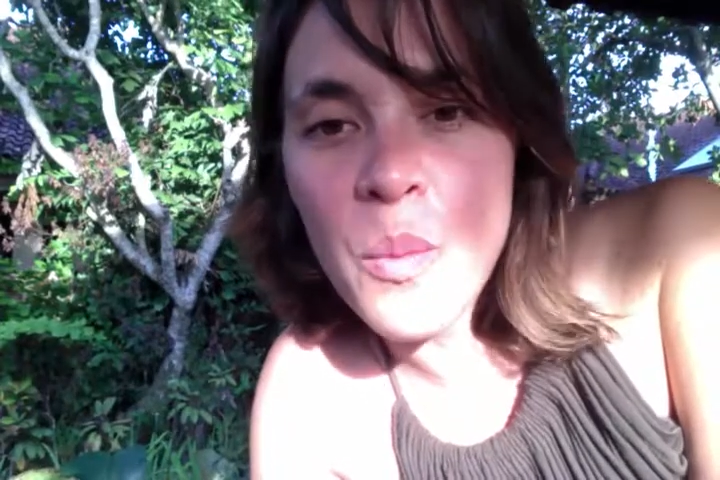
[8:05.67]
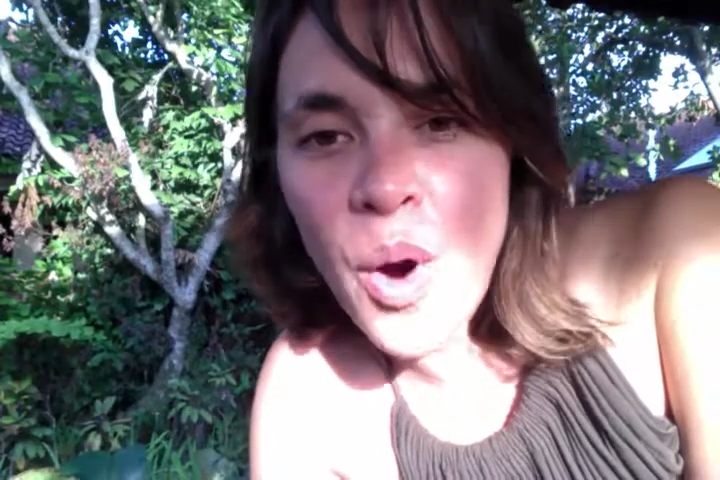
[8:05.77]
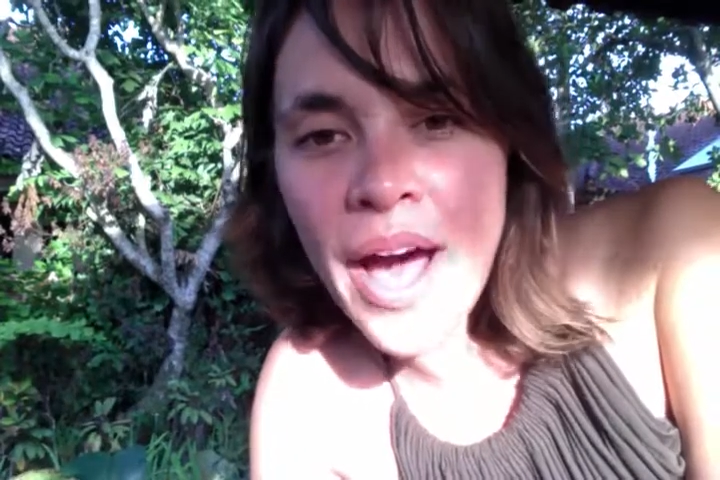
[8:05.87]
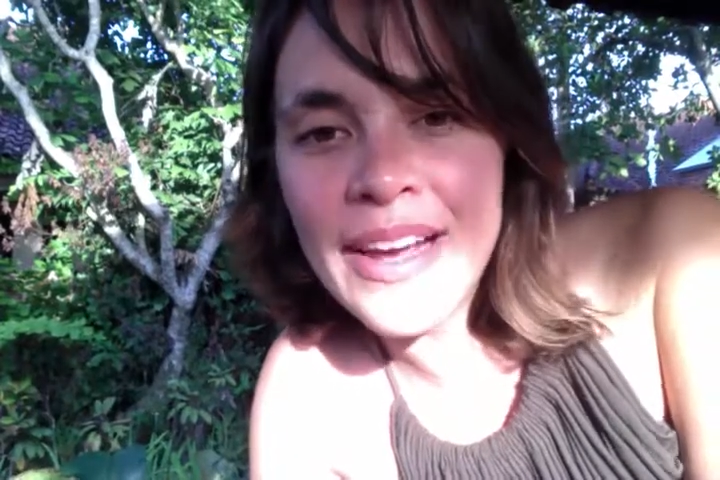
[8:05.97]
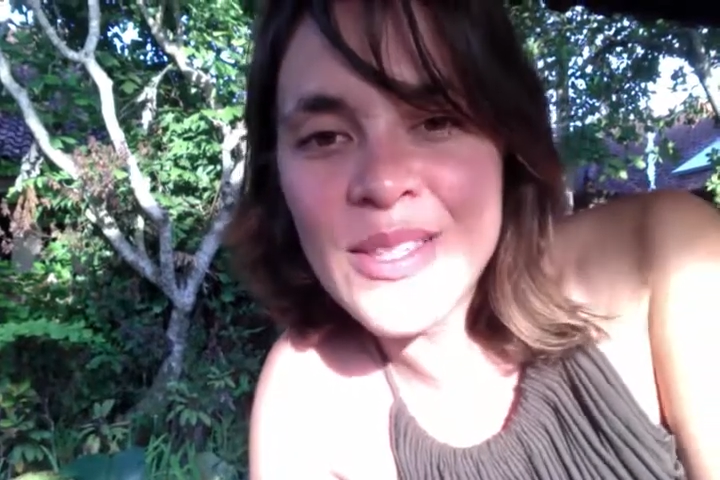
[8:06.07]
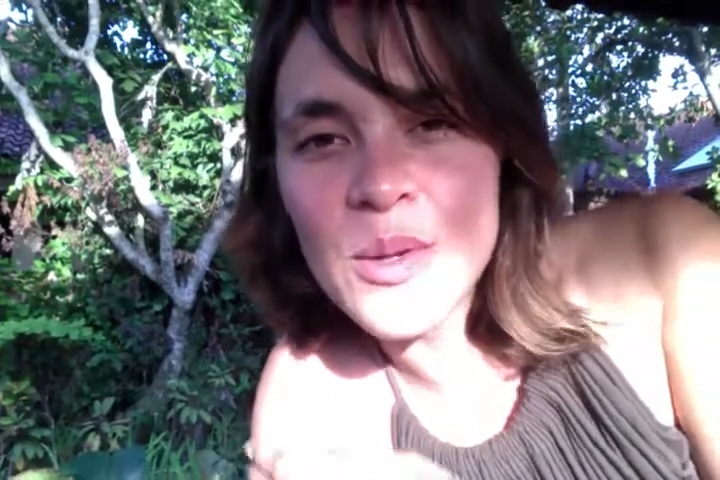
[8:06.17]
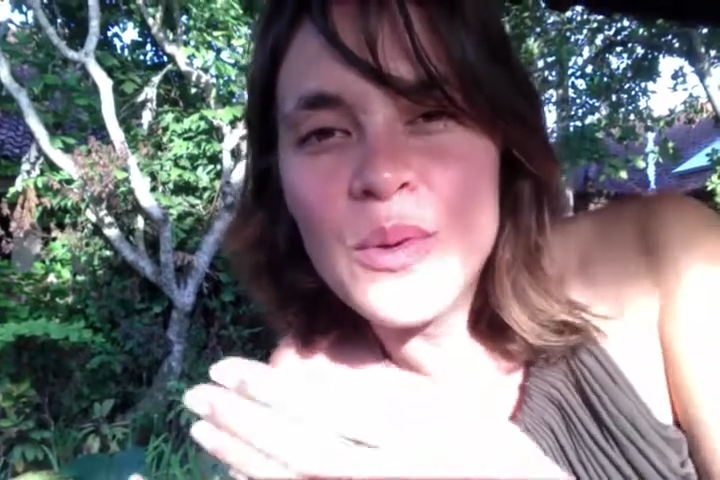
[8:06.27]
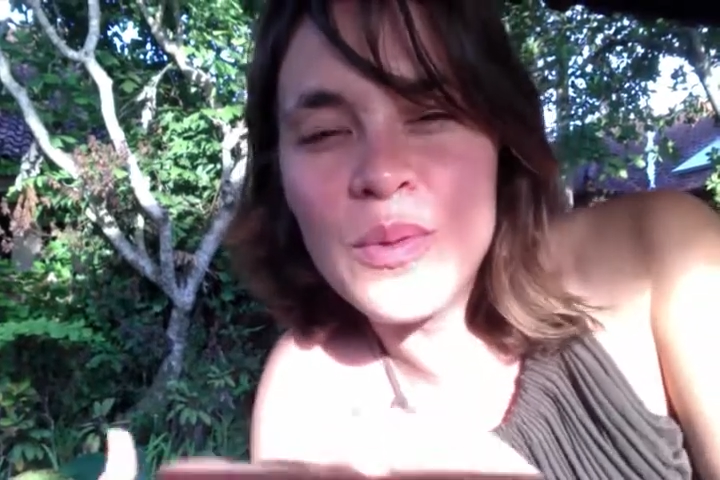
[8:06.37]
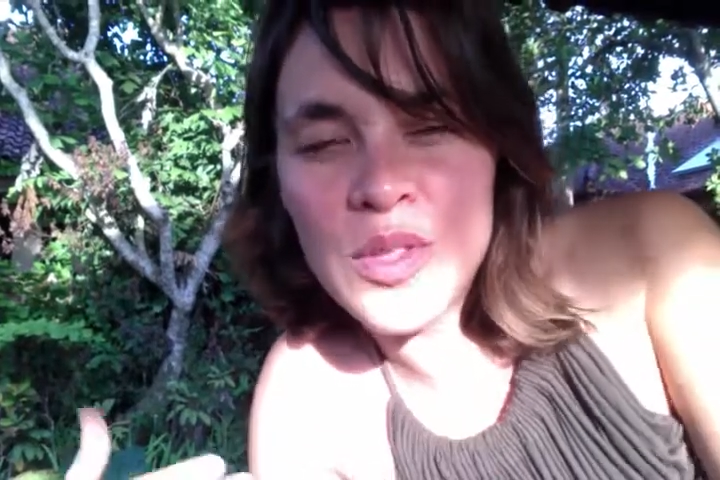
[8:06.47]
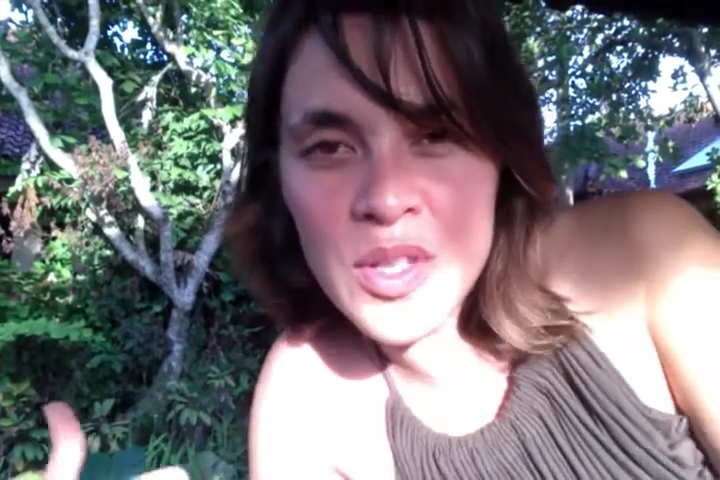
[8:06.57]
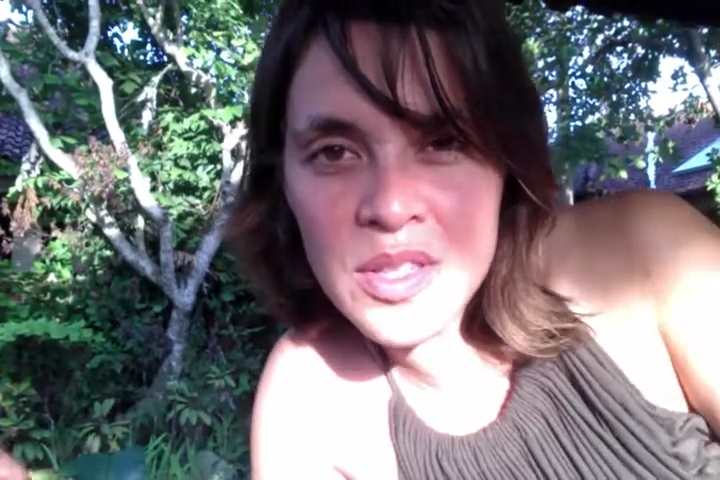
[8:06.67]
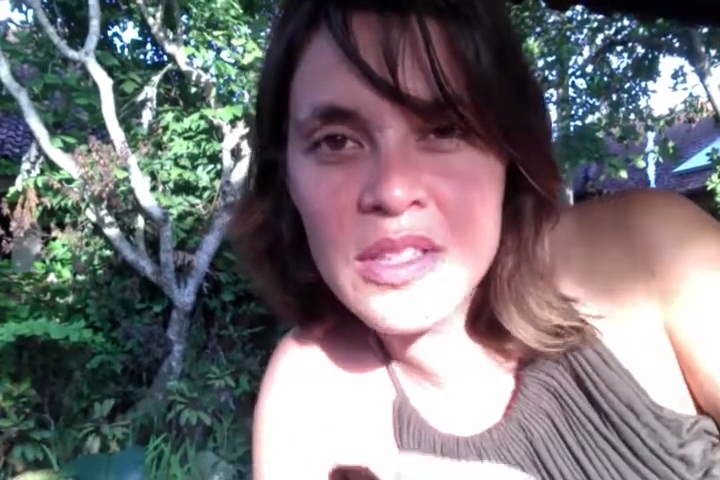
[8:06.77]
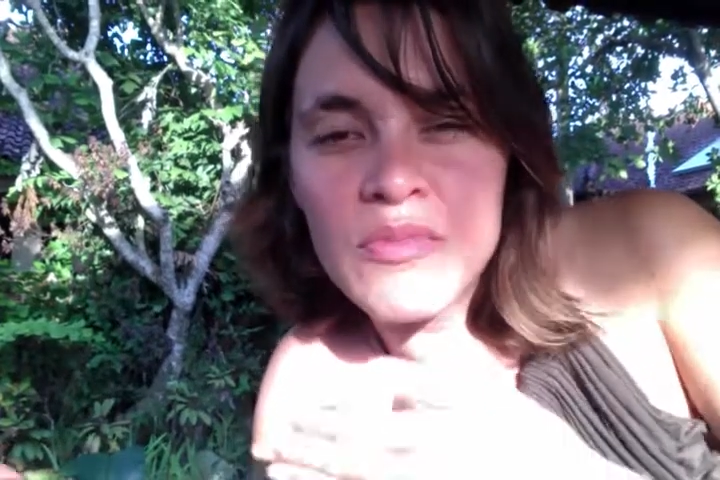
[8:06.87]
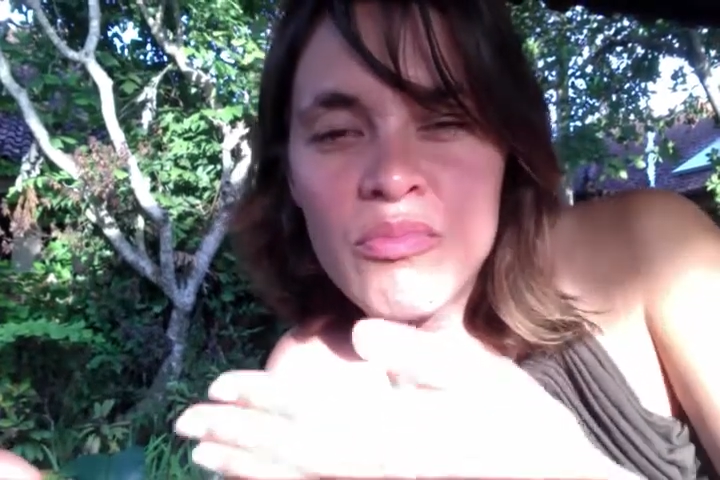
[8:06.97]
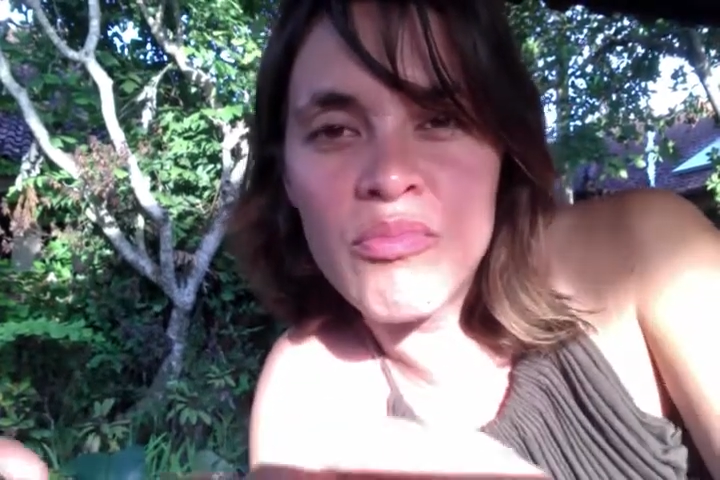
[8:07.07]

Why? So it was just this